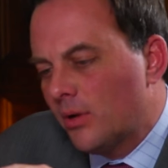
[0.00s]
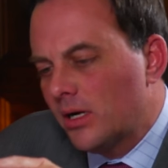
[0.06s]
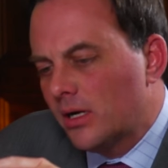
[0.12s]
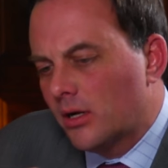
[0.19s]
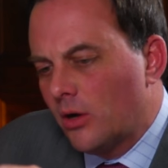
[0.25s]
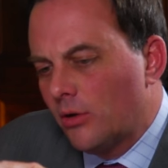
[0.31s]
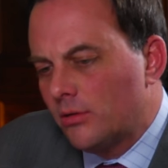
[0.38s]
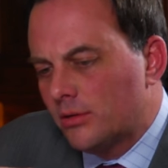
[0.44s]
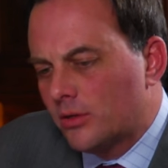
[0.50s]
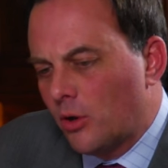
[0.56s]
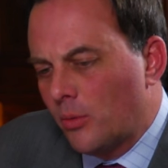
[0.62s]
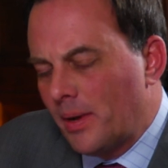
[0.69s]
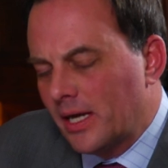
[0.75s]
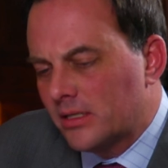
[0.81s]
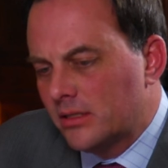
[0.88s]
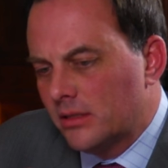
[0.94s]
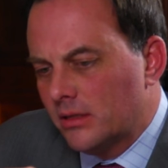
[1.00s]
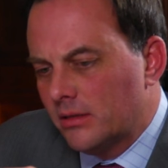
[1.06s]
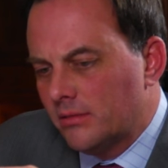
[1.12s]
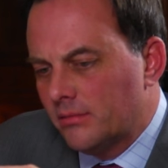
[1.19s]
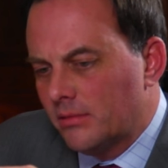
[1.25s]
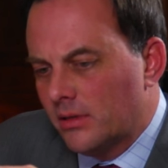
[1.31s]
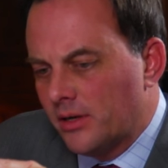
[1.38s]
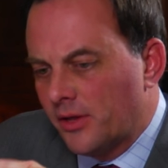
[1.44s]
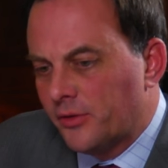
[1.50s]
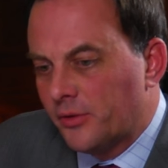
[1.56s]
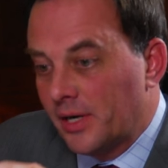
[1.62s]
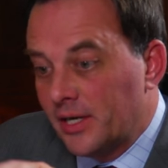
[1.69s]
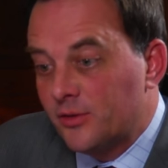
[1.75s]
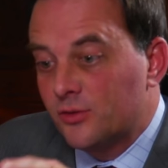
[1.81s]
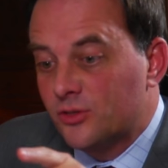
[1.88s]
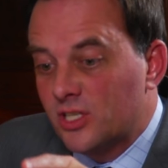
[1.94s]
want to go back to another
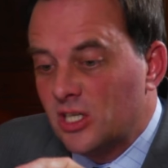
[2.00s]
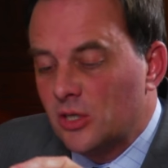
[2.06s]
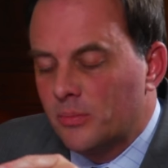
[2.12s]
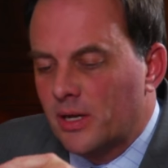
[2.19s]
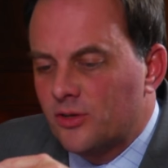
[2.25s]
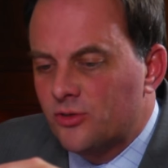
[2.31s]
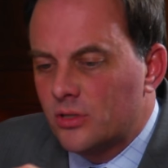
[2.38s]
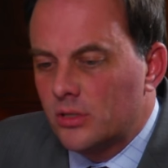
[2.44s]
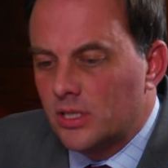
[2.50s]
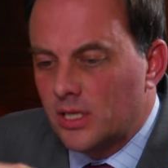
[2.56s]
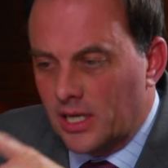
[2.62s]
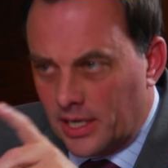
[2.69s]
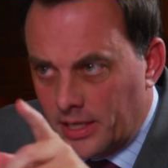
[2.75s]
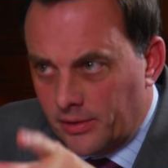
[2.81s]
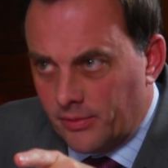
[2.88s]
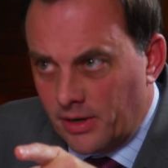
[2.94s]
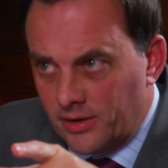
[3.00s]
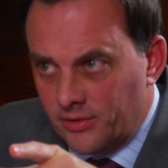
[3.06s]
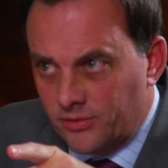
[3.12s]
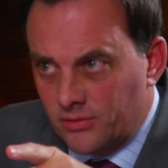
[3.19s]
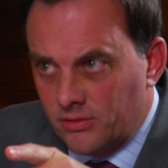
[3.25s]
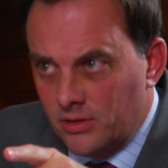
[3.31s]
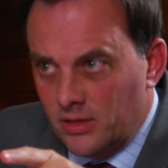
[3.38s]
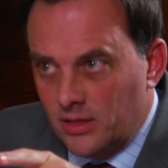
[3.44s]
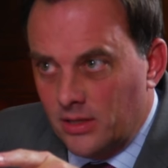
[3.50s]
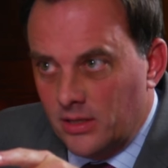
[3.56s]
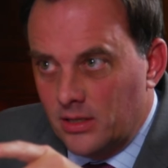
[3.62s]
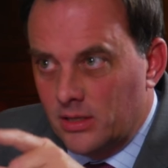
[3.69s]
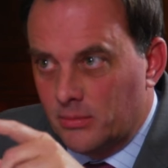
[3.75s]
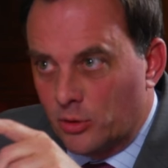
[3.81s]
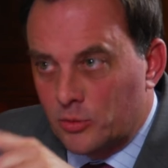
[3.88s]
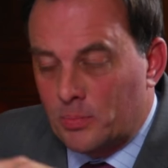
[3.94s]
agency you mentioned, the IRS.
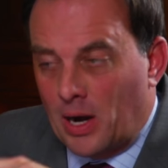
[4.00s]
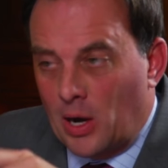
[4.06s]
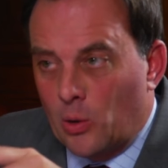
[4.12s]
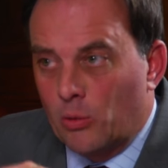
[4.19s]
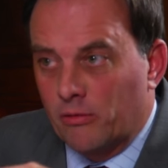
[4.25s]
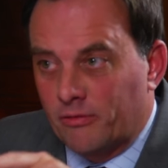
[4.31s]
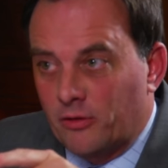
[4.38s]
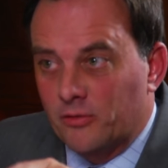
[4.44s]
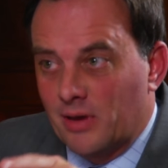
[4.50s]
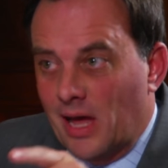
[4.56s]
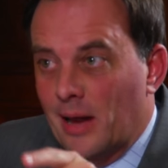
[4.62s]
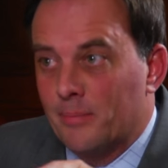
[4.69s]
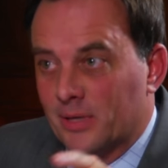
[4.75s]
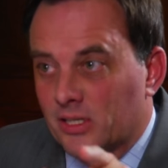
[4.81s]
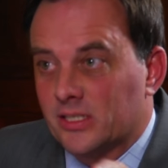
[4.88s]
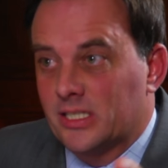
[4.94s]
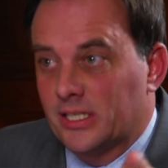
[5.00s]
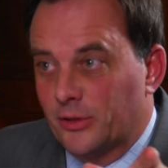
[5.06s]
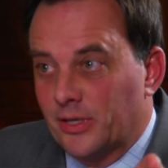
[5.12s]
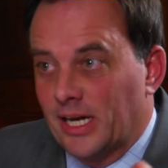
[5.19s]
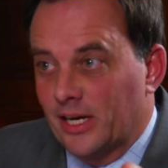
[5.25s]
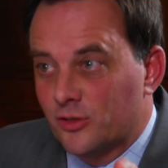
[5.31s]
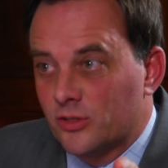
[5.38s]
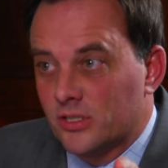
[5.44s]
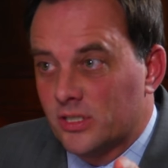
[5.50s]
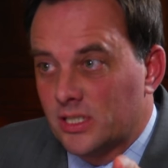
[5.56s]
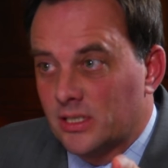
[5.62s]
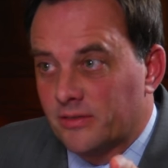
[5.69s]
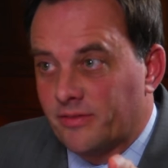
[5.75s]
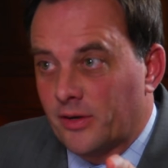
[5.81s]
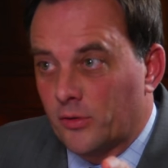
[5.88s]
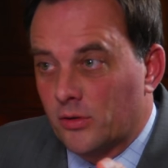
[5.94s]
The most powerful non-military agency
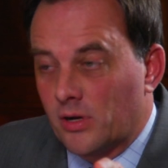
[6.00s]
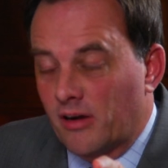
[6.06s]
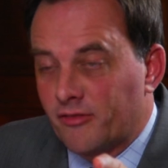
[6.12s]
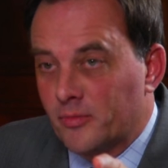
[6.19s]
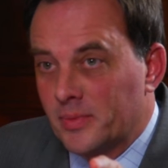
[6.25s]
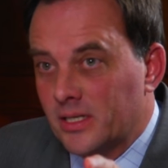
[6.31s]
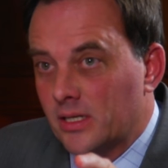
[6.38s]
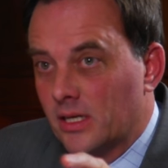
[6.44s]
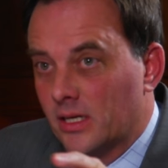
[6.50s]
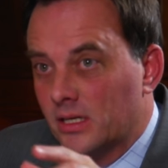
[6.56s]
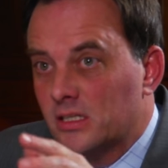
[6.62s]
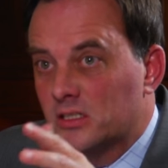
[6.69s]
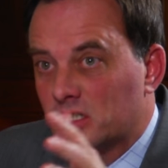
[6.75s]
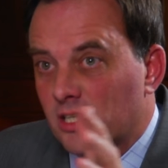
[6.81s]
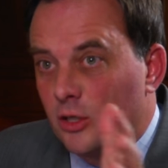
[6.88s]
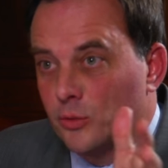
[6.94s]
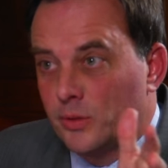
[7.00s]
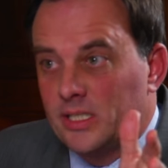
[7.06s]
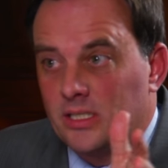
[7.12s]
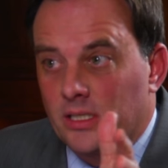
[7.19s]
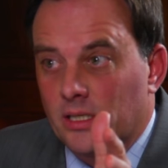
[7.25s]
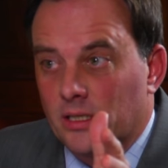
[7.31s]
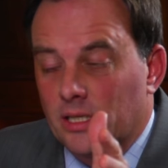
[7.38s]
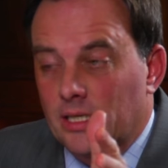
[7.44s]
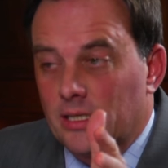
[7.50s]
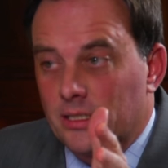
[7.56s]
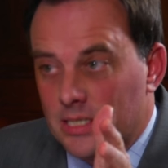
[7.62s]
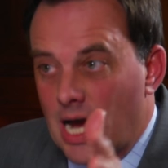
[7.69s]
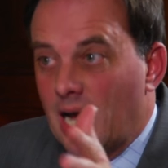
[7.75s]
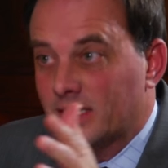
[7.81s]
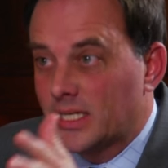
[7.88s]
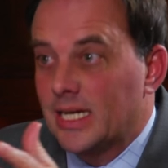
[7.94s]
in the federal government, and it's increasingly
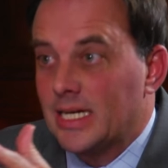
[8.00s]
not